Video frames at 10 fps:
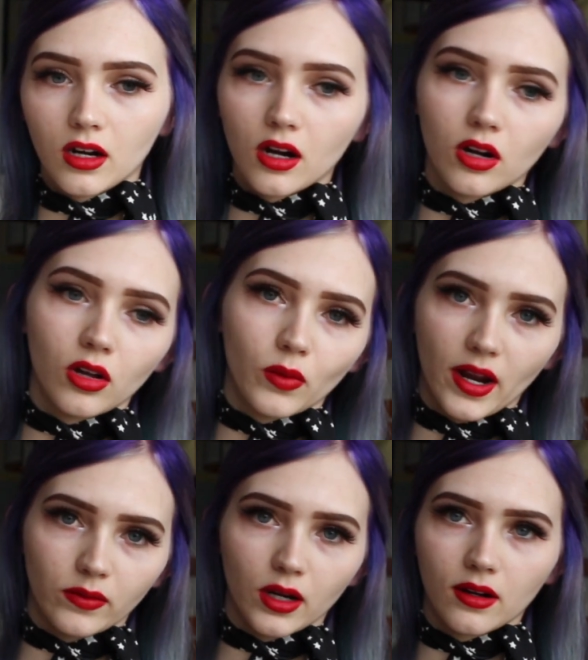curl,
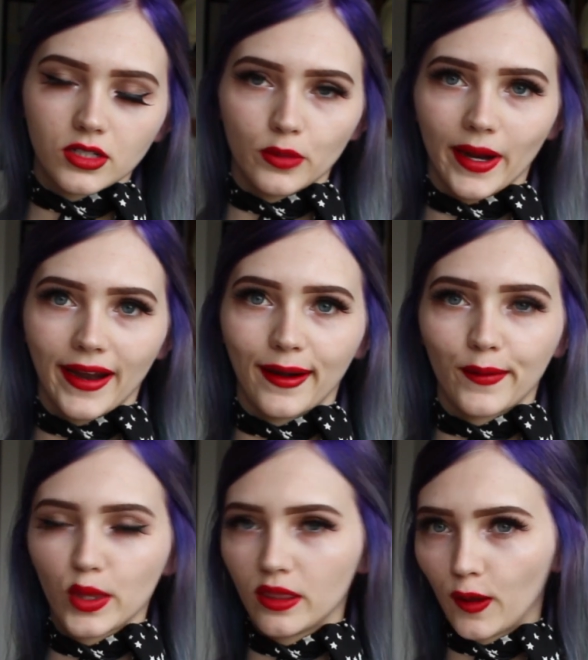whatever, do my
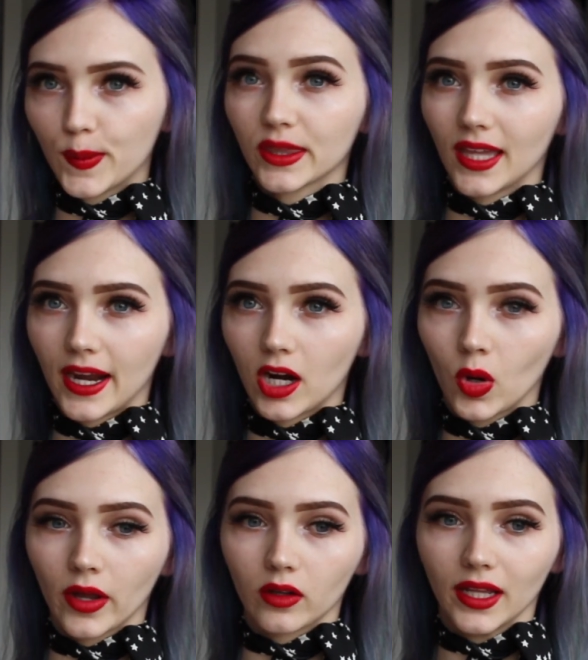hair, and then I'll put the hair
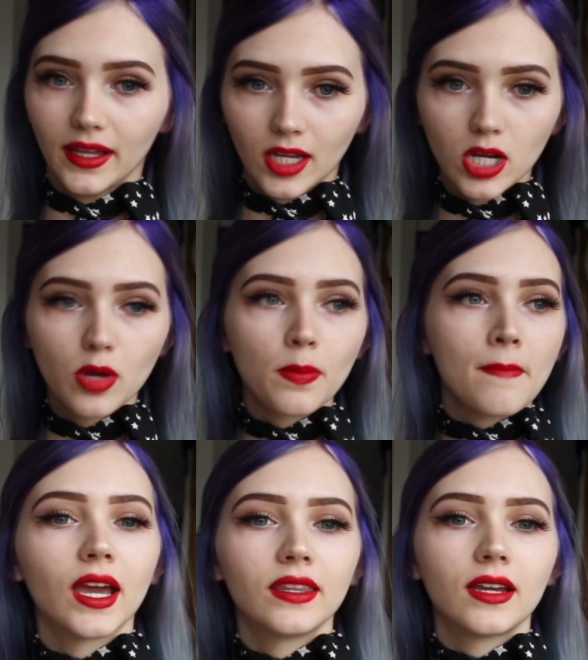oil in.
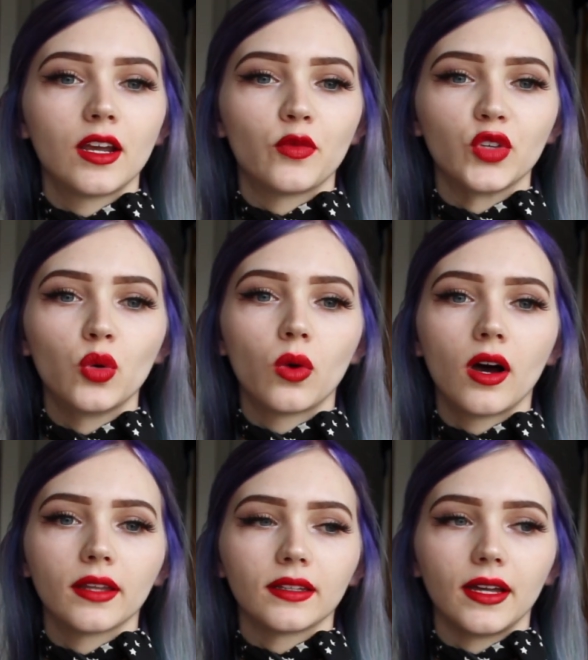And then if you
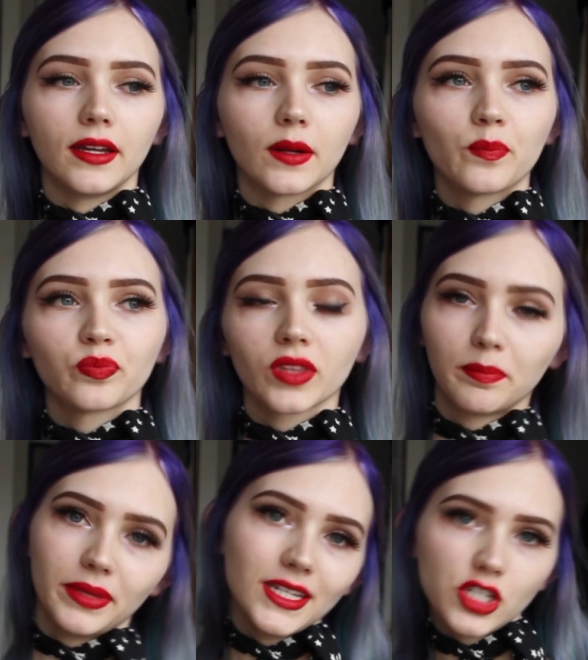want like
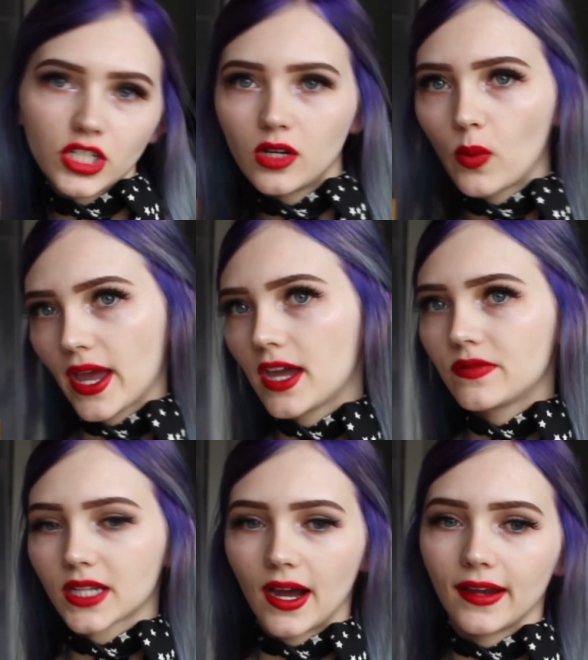beachy
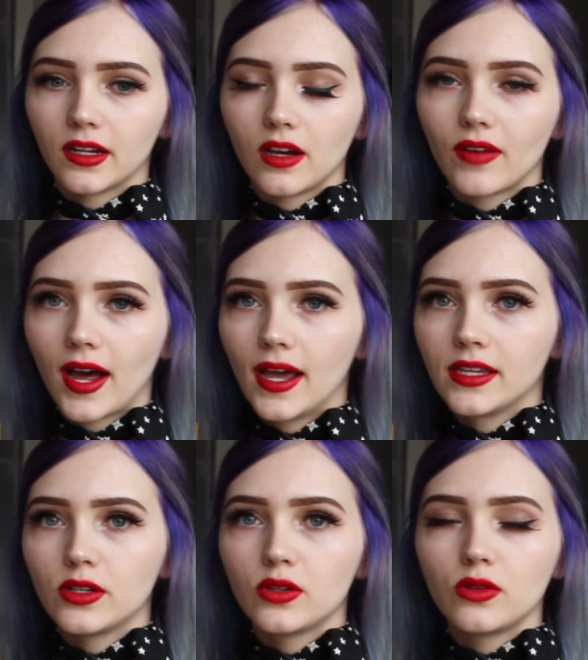waves, kind of,
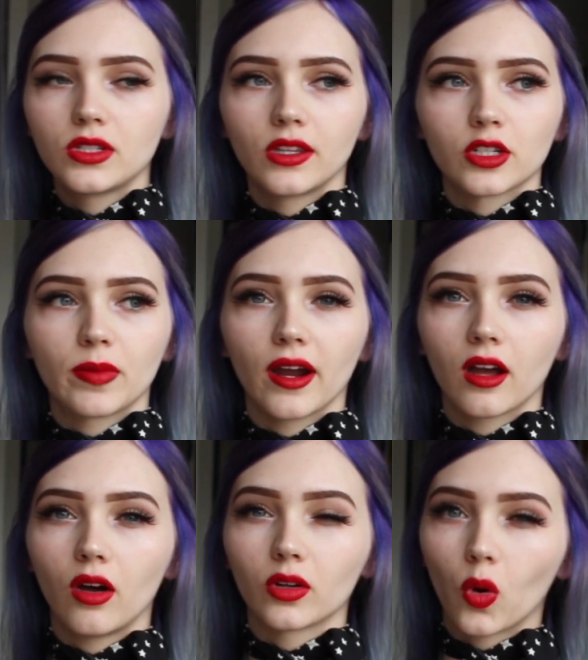there's a brand
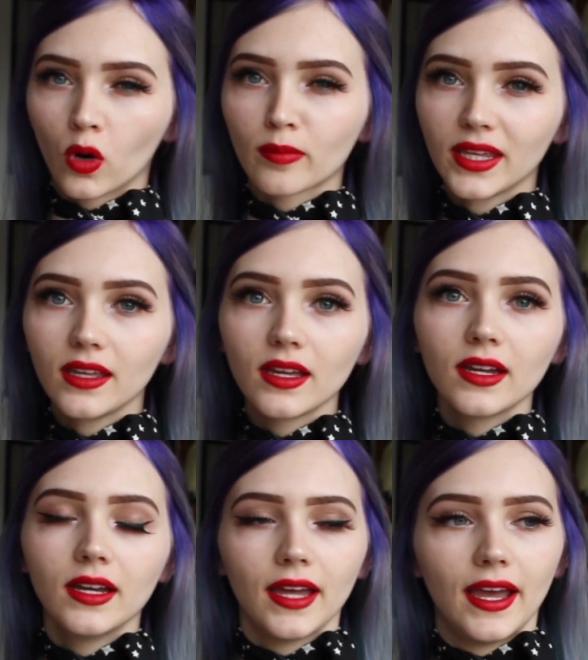called Oribe,
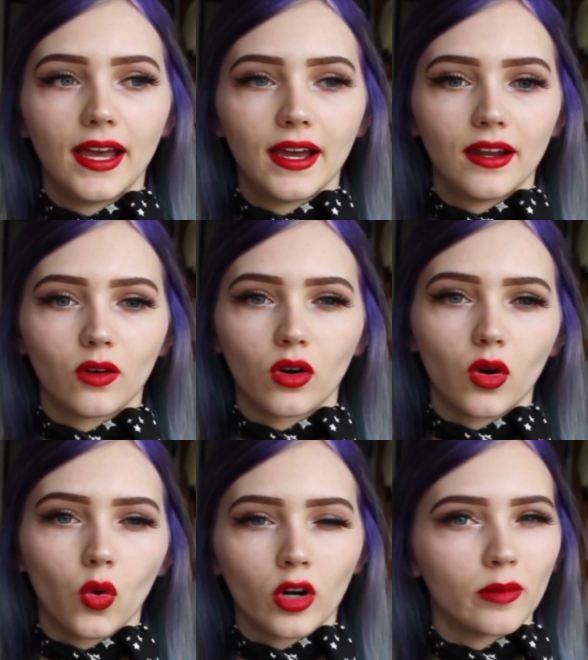or
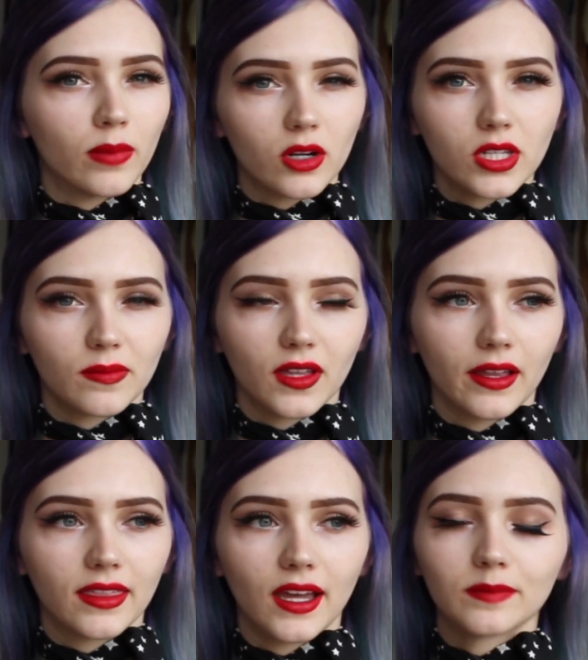Orb or something
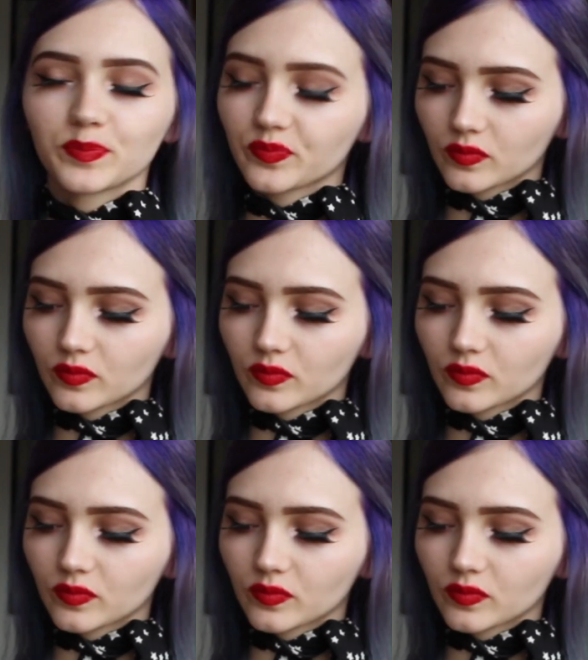like that.